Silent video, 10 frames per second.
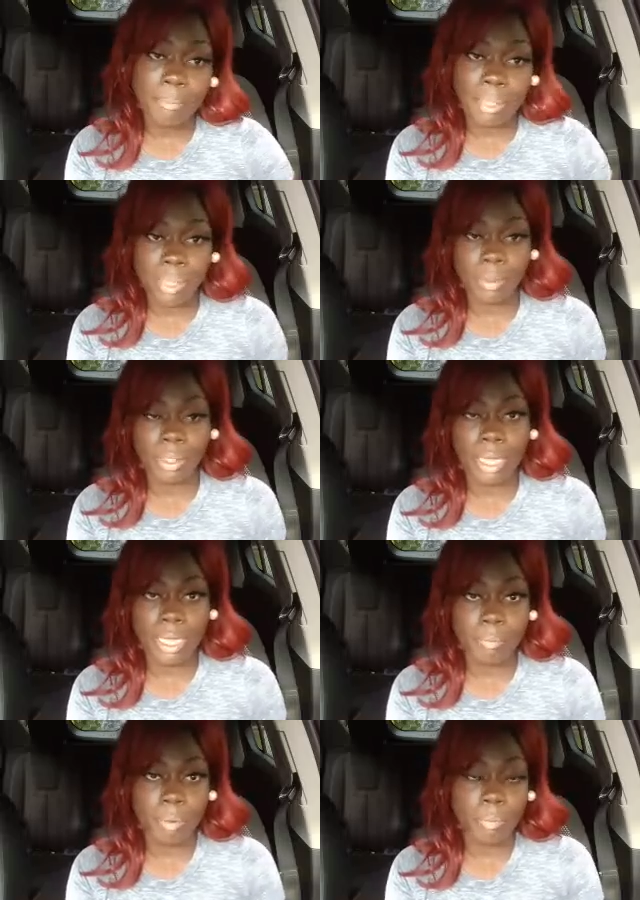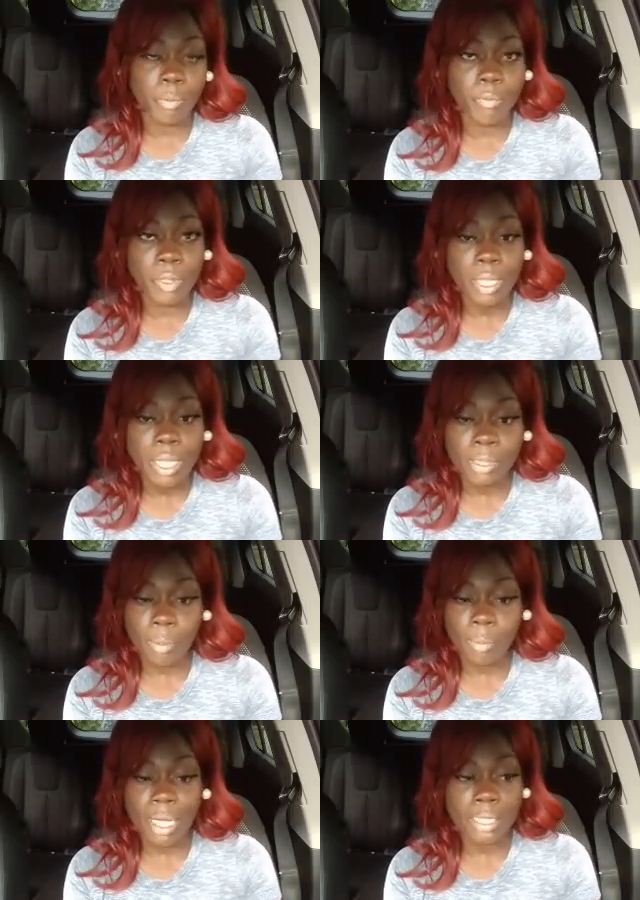I'm done when I keep it moving.
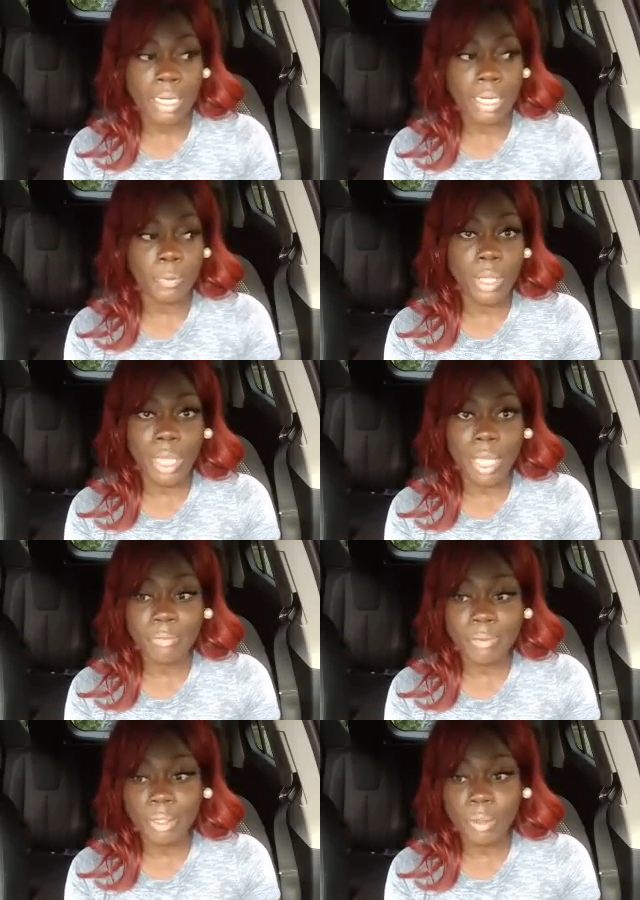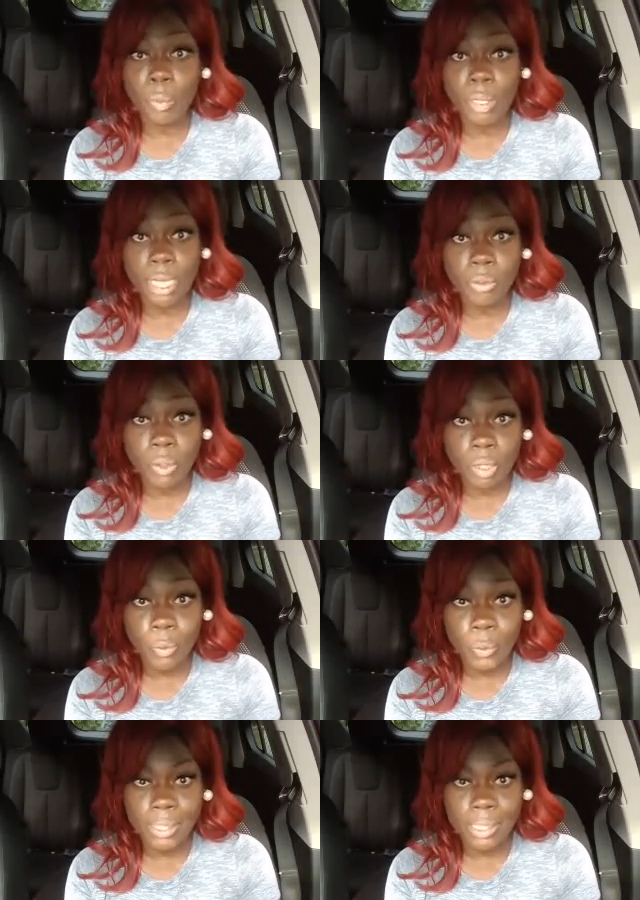So when I say that we have a supernatural
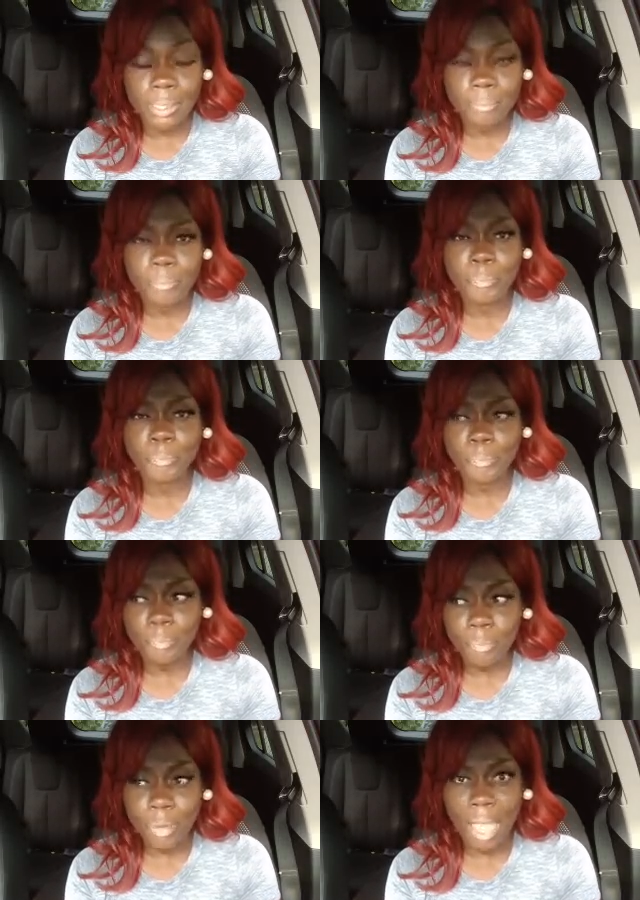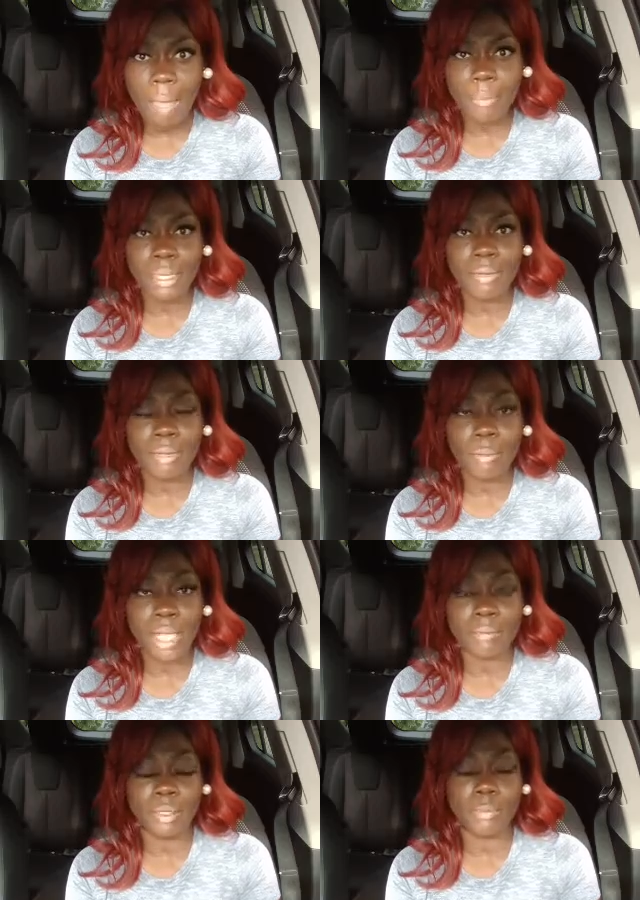anointing, I believe that
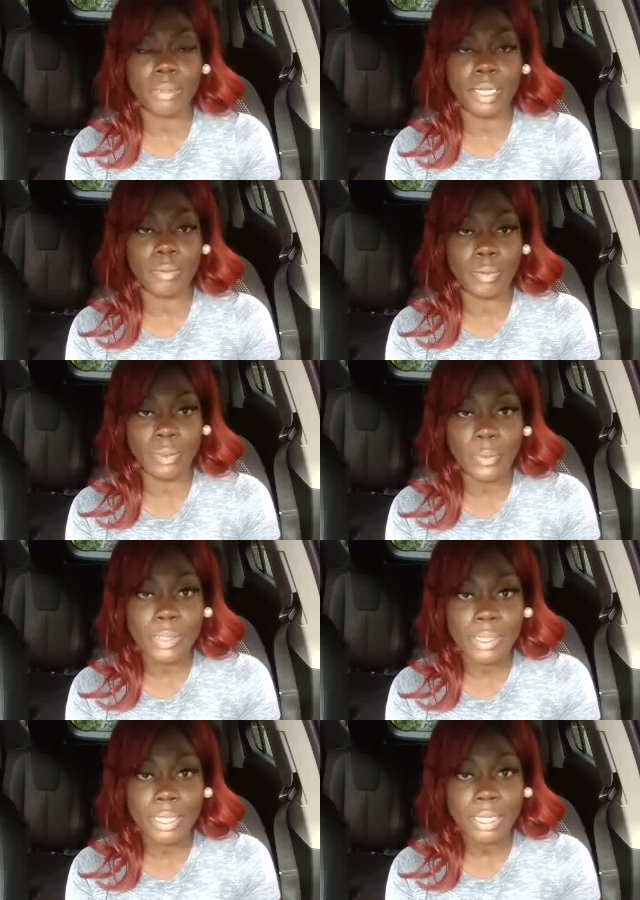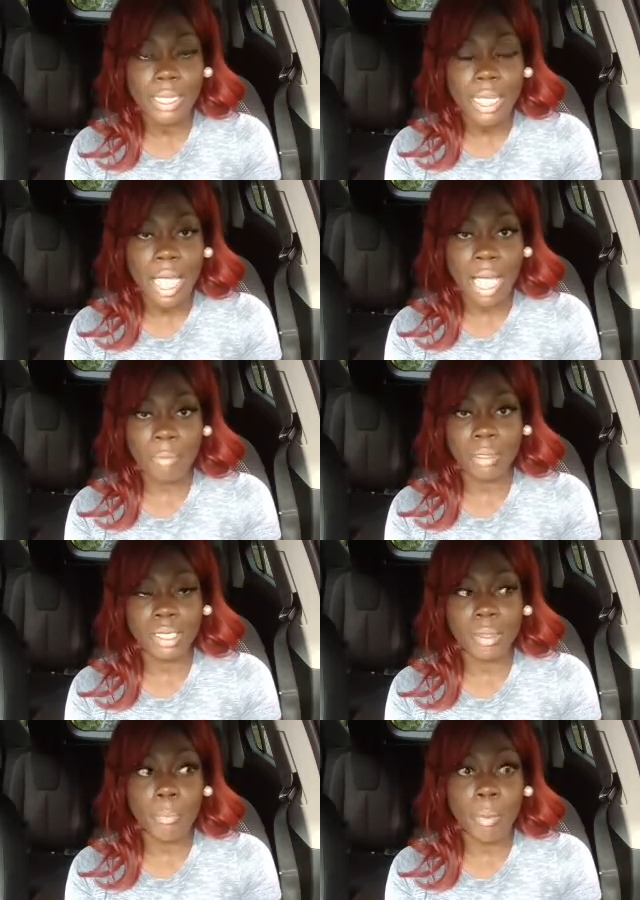we have a supernatural anointing. I believe
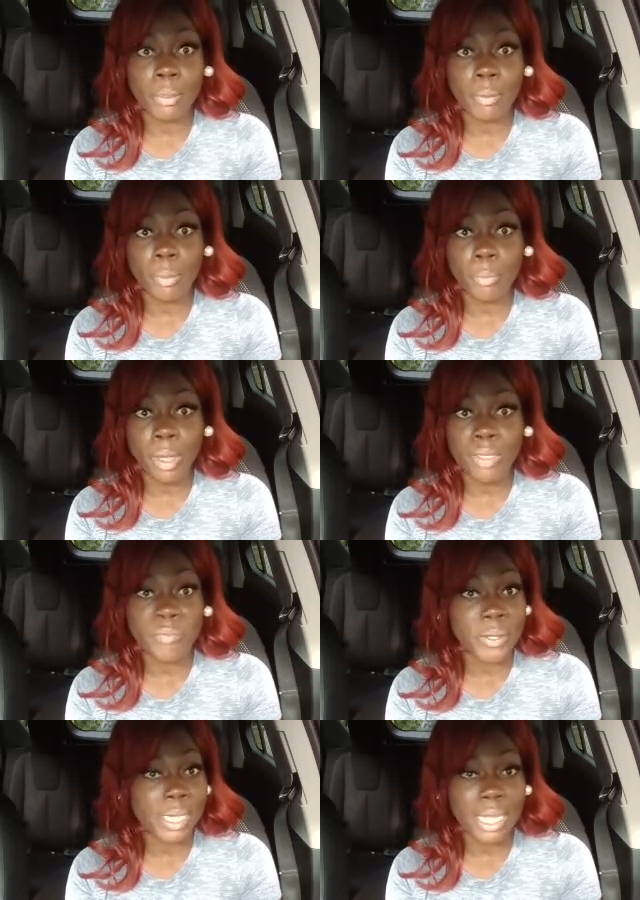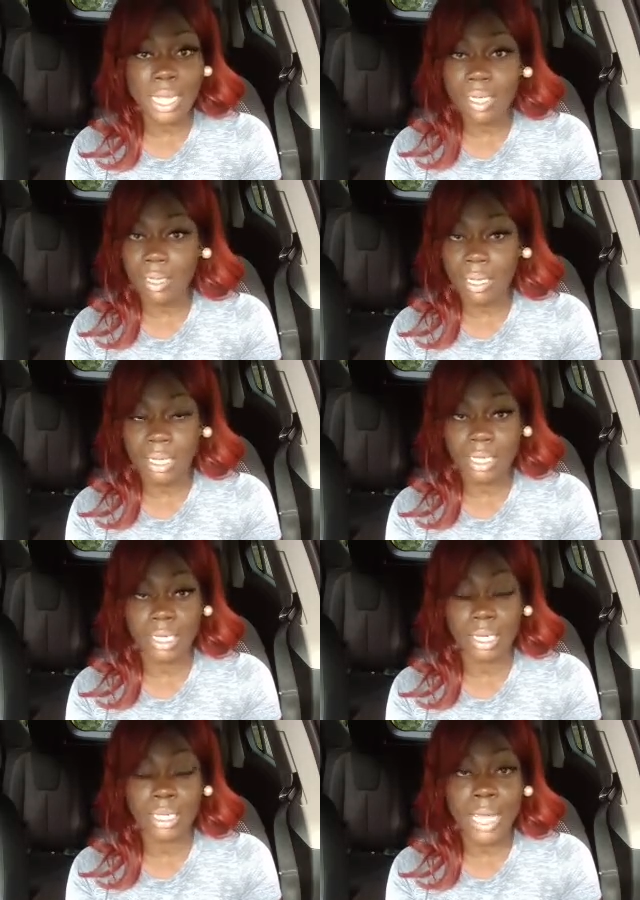that the moment that we pray for anything that's
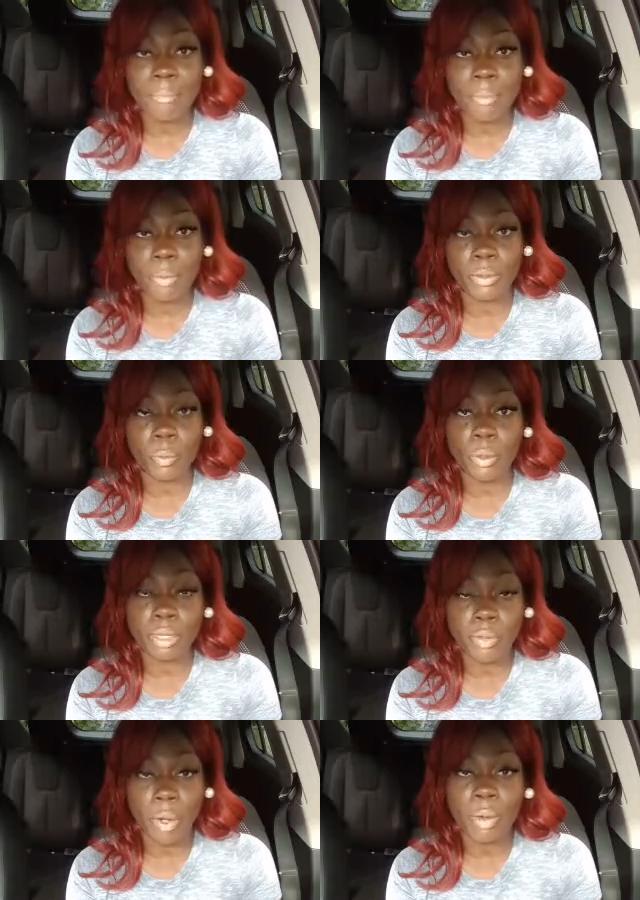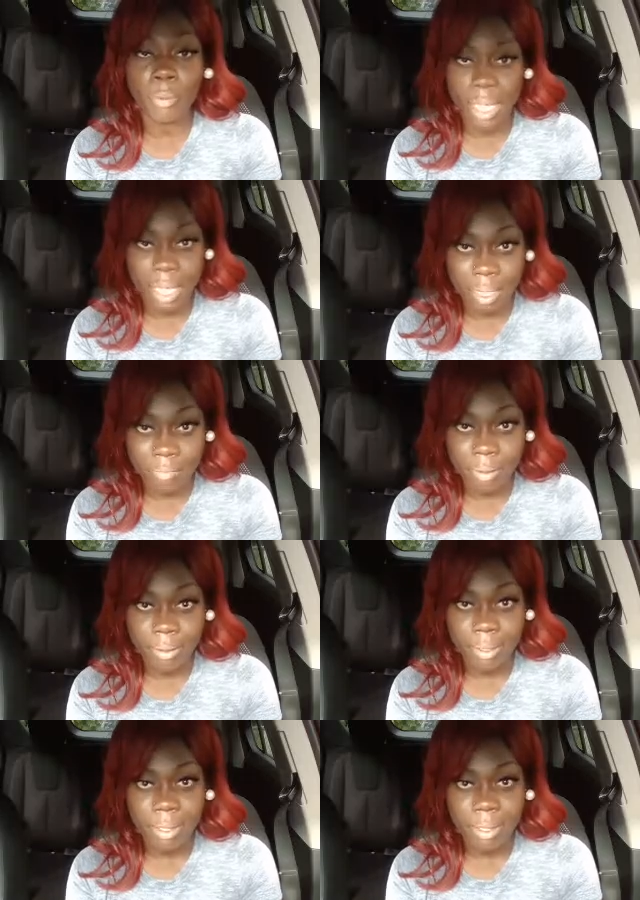in alignment with the will of God, we have it.